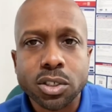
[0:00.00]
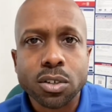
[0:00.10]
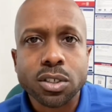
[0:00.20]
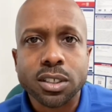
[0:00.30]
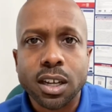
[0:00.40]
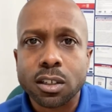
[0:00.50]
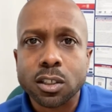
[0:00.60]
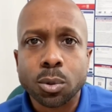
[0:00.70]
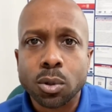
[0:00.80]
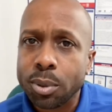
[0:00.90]
Church is
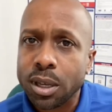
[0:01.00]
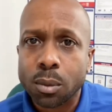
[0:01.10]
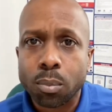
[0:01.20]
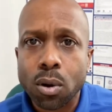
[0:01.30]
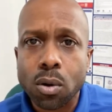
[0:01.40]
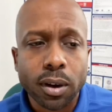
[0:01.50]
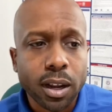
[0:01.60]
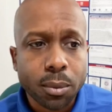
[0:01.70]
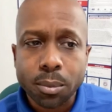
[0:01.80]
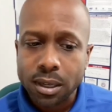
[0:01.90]
eligible to be in the
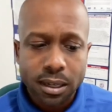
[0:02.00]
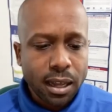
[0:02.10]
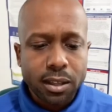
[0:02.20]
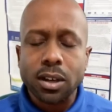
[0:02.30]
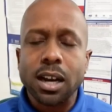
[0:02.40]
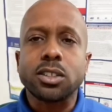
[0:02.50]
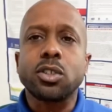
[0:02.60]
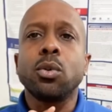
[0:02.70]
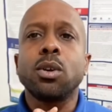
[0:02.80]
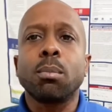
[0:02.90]
program. Now you got
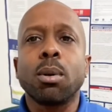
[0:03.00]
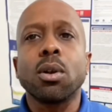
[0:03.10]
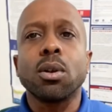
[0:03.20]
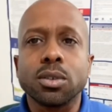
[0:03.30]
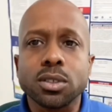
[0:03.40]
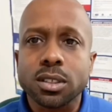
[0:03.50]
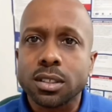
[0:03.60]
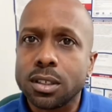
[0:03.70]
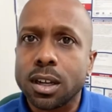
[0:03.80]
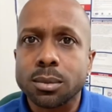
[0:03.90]
two of the birds,
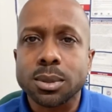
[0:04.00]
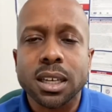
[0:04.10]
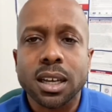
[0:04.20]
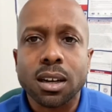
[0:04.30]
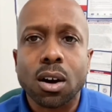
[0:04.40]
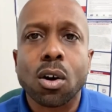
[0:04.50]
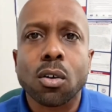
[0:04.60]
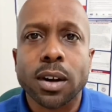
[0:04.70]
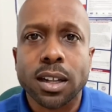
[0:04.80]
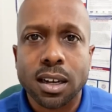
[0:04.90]
you know what I'm saying,
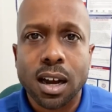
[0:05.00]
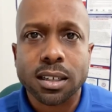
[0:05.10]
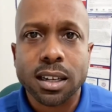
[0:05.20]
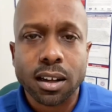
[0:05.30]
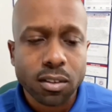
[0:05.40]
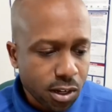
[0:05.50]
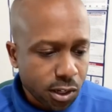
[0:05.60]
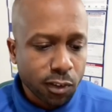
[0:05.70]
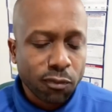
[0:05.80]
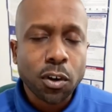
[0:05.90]
already knocked down.
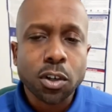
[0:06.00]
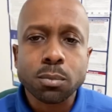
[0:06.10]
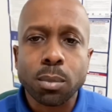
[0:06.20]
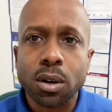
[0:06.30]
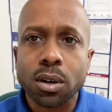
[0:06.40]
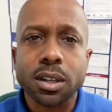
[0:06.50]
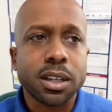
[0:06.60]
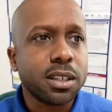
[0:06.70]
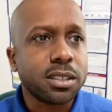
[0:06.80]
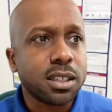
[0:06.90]
The first
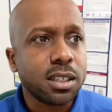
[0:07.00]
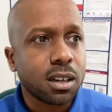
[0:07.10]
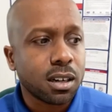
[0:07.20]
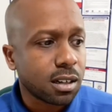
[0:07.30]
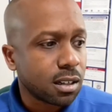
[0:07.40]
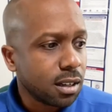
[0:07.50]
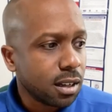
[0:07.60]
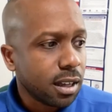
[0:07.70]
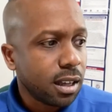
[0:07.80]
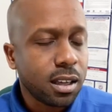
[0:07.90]
bird is the uh,
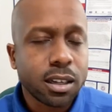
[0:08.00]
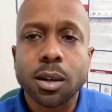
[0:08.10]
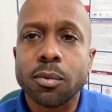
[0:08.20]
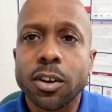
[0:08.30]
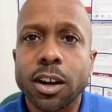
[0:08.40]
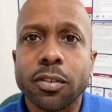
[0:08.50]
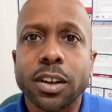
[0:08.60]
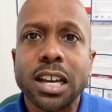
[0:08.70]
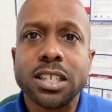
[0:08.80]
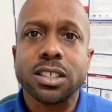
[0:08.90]
income
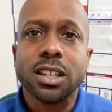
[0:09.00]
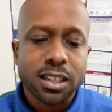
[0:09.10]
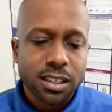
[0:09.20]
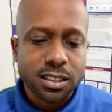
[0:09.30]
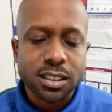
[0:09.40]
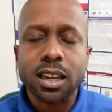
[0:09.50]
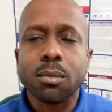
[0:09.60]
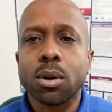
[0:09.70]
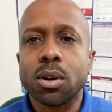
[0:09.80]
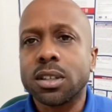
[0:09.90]
verification. The
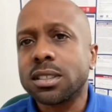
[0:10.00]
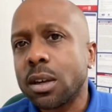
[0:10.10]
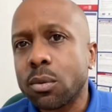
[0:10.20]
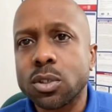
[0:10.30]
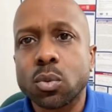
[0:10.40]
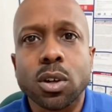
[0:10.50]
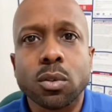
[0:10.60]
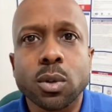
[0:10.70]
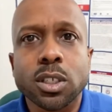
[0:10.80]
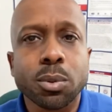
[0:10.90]
second bird is they just want
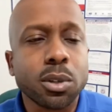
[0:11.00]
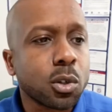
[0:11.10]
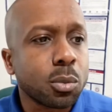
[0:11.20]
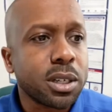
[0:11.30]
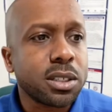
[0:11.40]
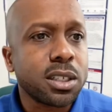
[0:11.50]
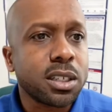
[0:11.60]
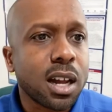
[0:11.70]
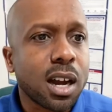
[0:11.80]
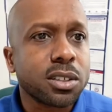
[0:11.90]
to whisper a little bit into
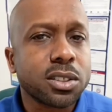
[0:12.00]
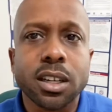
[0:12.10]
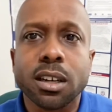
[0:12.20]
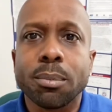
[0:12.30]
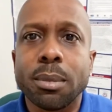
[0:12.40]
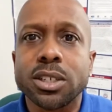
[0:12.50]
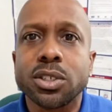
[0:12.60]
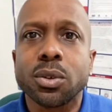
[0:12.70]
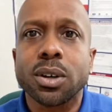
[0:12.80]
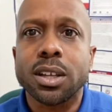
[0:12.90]
your doctor's ear and make
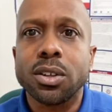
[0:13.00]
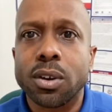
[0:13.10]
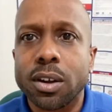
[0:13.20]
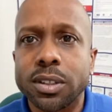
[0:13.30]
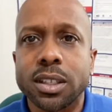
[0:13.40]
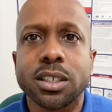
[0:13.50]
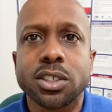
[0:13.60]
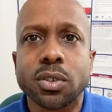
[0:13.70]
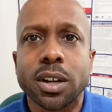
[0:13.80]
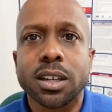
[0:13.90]
sure that, you know, everything
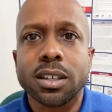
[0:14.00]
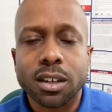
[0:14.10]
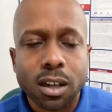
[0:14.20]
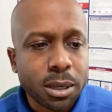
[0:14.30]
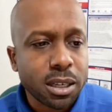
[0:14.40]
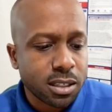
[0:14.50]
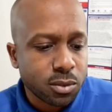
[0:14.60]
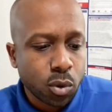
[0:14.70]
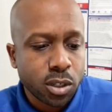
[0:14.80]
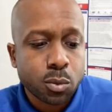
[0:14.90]
is straight. You know what I
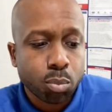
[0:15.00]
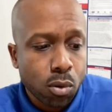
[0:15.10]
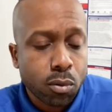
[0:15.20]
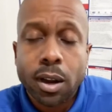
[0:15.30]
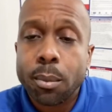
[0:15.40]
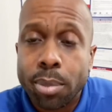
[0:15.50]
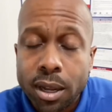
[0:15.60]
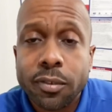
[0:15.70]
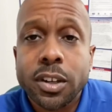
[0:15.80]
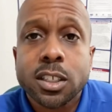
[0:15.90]
mean? Will this program
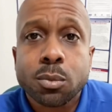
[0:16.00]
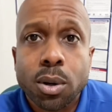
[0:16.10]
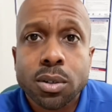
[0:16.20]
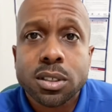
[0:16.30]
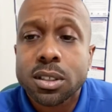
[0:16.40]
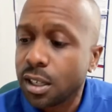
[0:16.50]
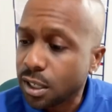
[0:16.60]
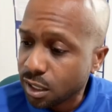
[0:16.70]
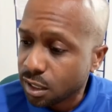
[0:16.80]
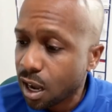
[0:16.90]
benefit this person?
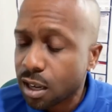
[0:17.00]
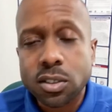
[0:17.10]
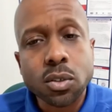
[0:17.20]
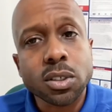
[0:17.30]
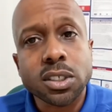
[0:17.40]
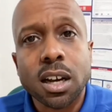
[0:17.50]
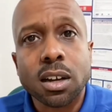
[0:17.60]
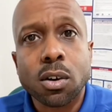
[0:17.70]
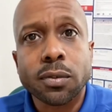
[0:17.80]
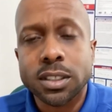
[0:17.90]
Your doctor's going to
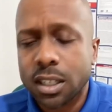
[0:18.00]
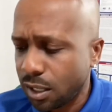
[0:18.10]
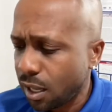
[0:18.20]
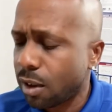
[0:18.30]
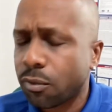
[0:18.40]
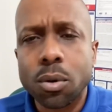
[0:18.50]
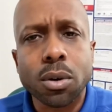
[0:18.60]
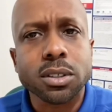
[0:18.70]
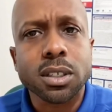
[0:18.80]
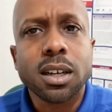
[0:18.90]
sign off and say, yeah, of
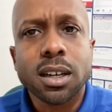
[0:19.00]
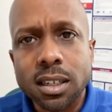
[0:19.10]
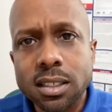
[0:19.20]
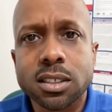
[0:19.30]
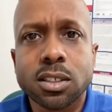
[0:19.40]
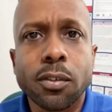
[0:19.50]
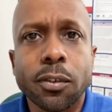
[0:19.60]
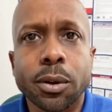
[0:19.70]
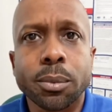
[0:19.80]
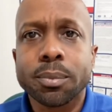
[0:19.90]
course. This is good
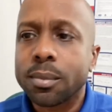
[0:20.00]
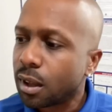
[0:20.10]
for him.